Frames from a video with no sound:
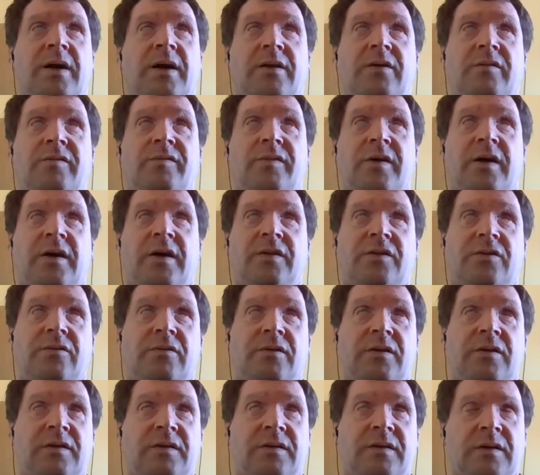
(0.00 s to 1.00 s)

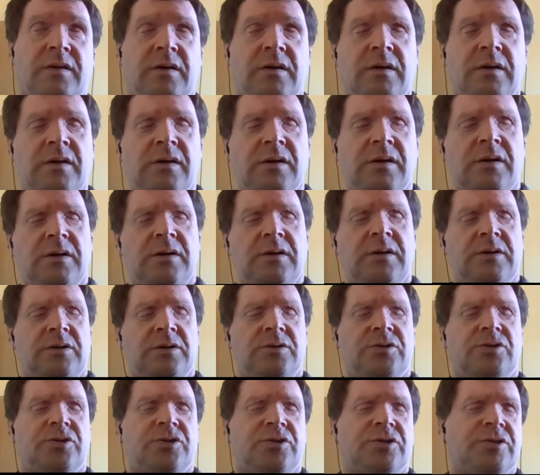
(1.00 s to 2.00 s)
manufacturers,
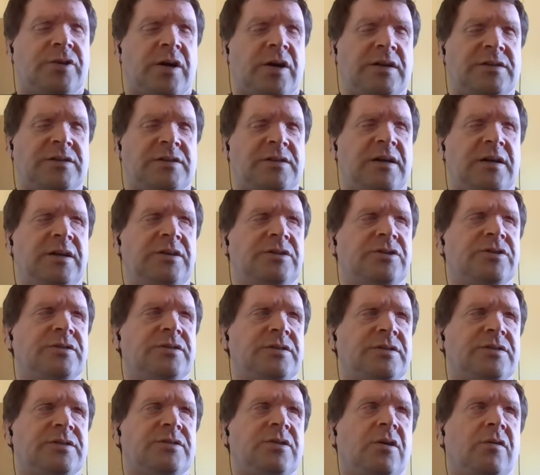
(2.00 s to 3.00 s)

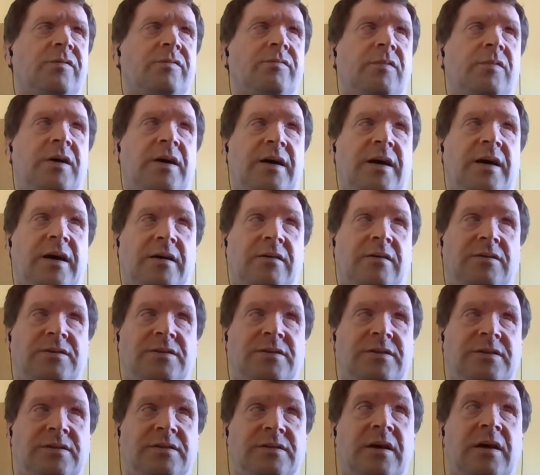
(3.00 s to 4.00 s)
translation software
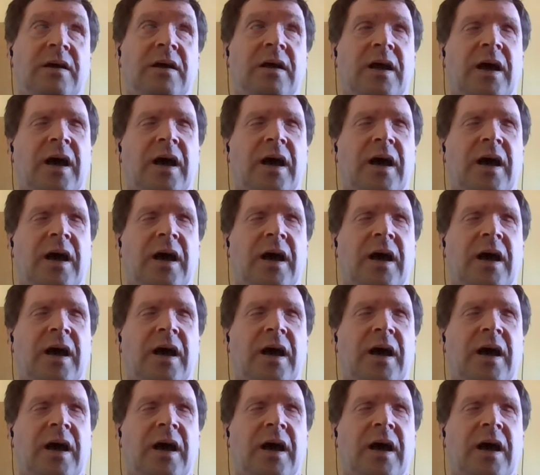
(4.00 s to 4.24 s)
houses,